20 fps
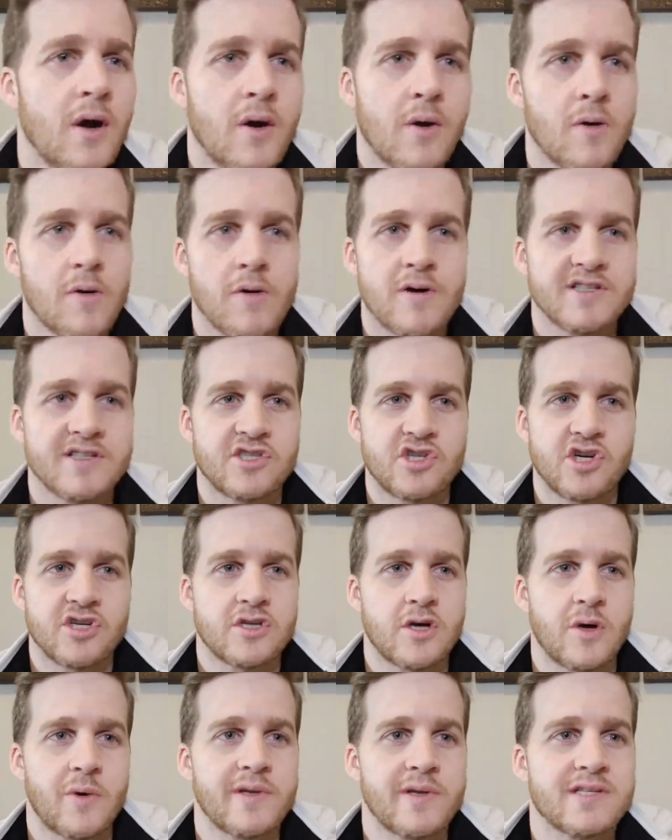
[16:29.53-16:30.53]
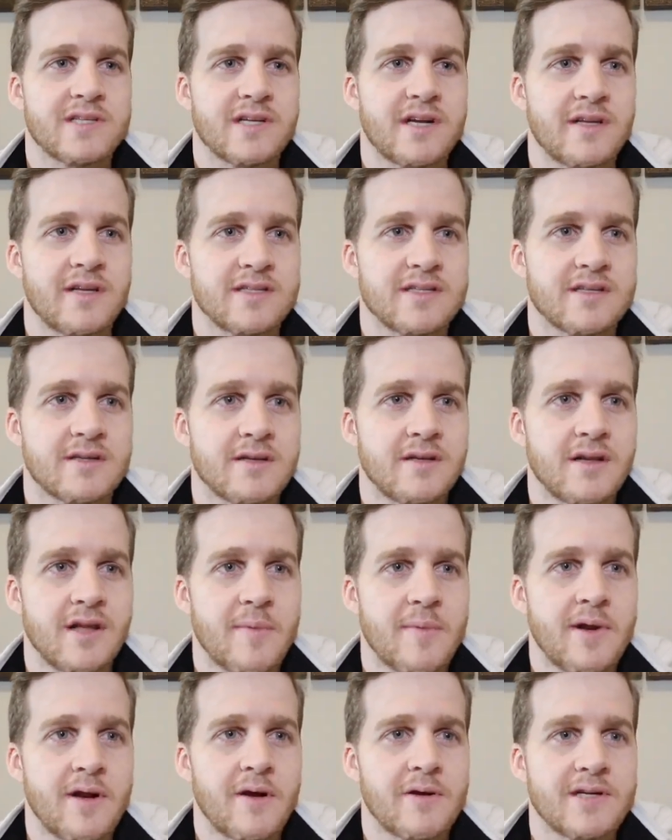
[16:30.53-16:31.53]
Or is it just coincidence?
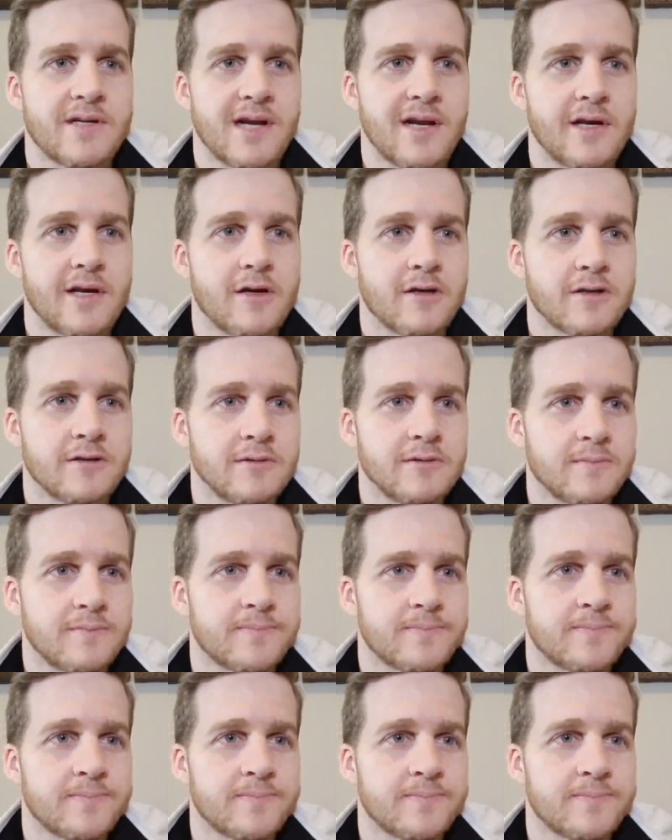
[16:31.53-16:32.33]
Let me know, Daily Girl.